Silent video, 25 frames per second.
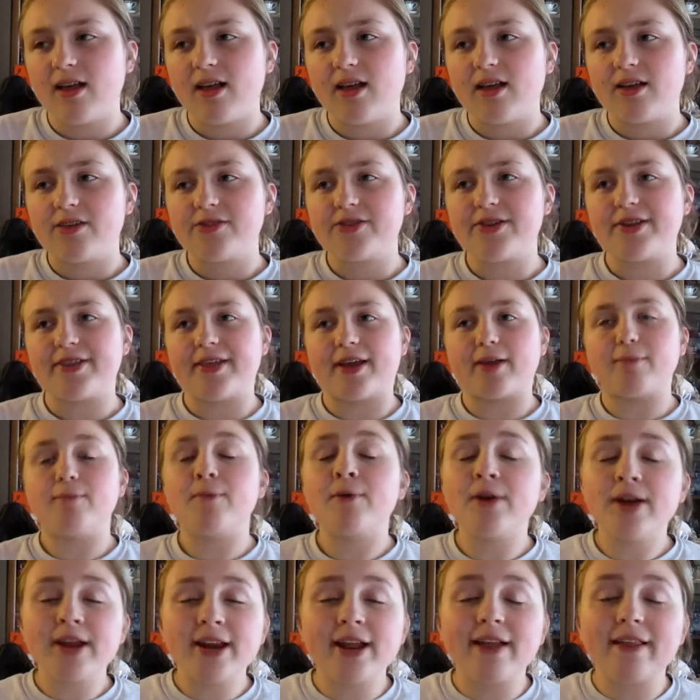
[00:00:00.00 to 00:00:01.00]
she's like,
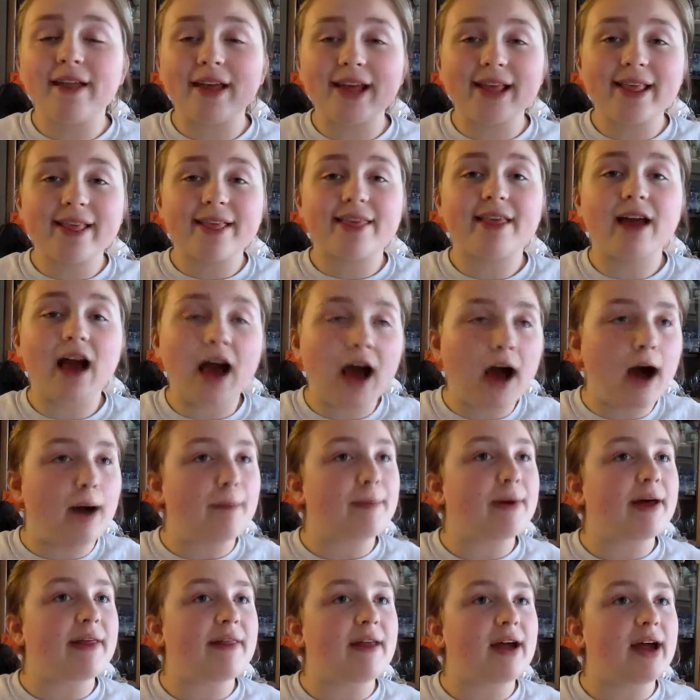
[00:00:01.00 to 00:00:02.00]
Marina, like,
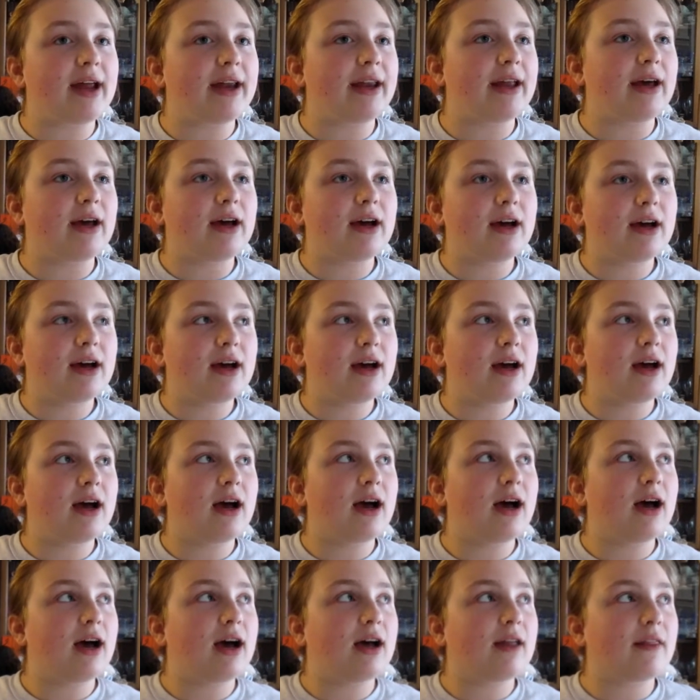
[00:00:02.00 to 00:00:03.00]
stop, and then,
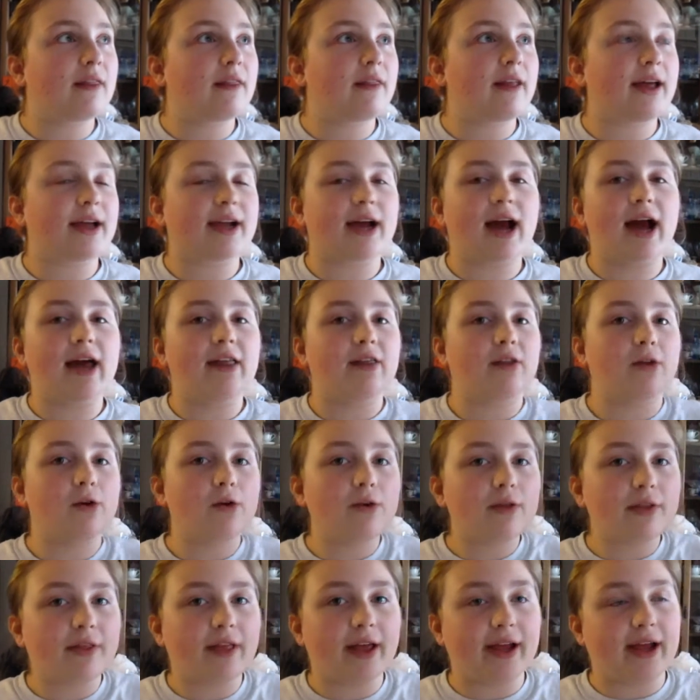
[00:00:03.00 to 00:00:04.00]
like, I
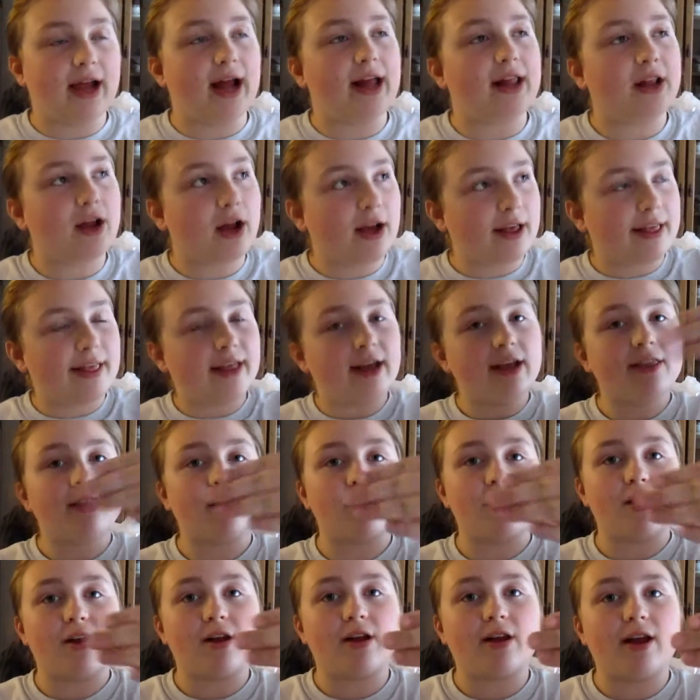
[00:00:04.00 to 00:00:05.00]
see a
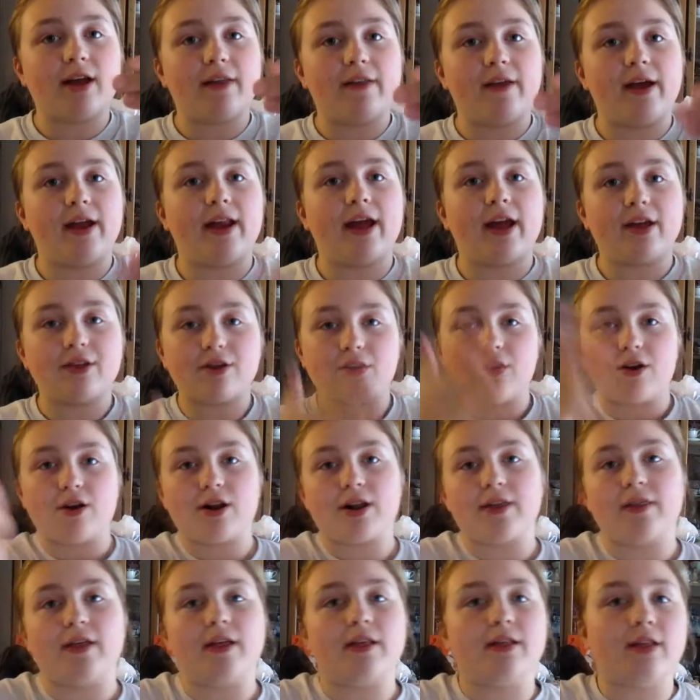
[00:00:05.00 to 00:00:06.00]
turn, and then I turn,
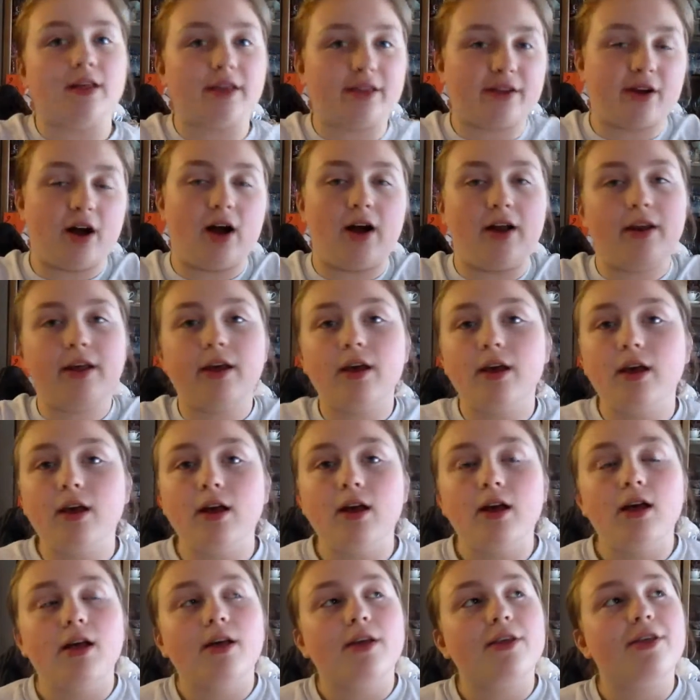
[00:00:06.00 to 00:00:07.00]
and then it's gone.
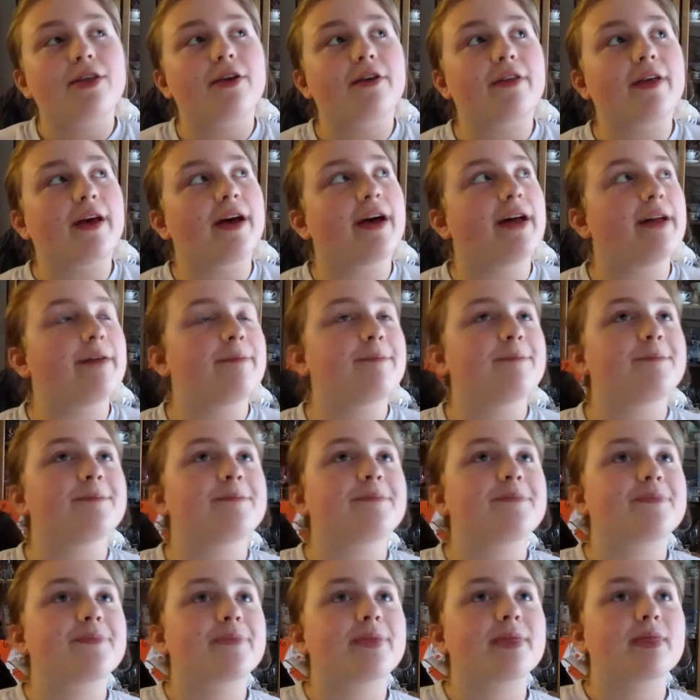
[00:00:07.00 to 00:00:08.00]
So then
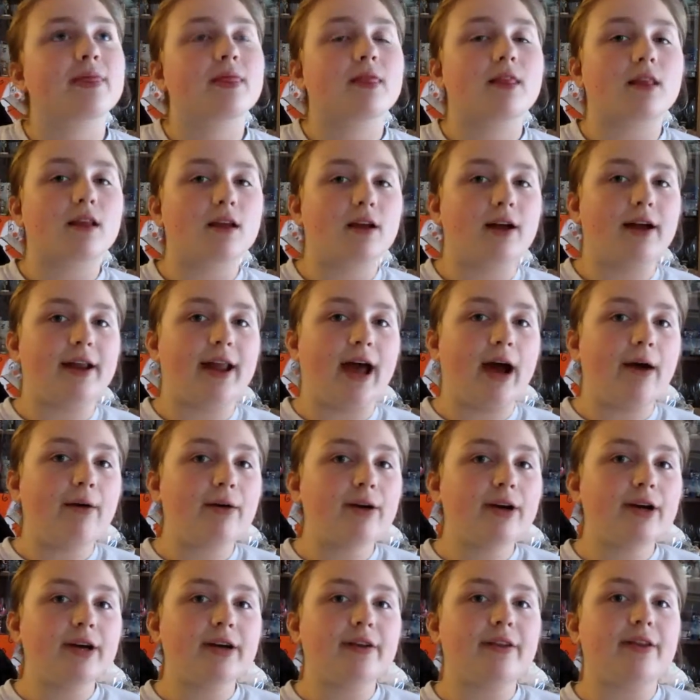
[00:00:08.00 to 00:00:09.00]
an
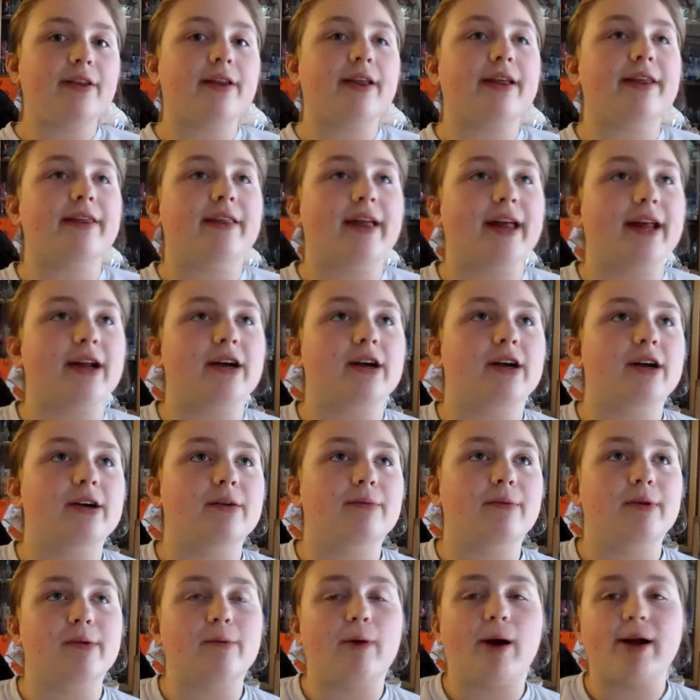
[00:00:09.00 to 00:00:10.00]
hour later,
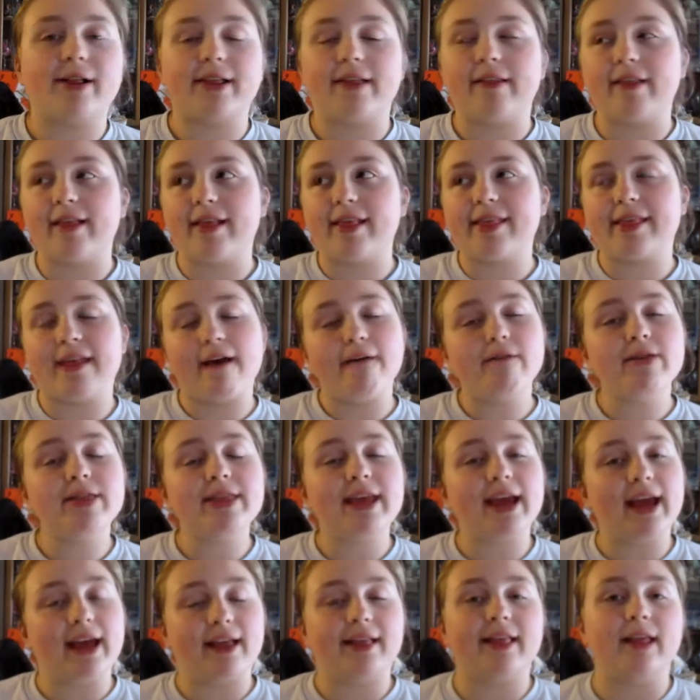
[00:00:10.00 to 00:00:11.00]
we walked at least 7
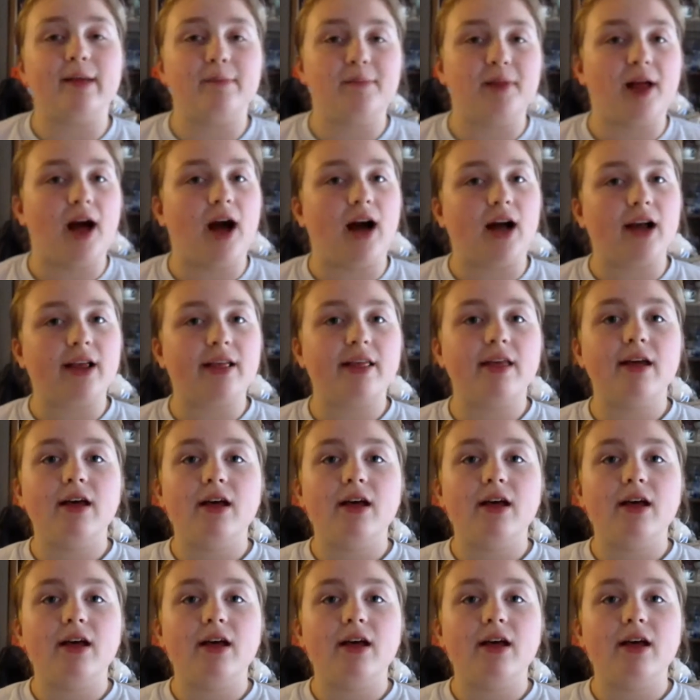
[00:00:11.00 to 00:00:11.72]
to 18 blocks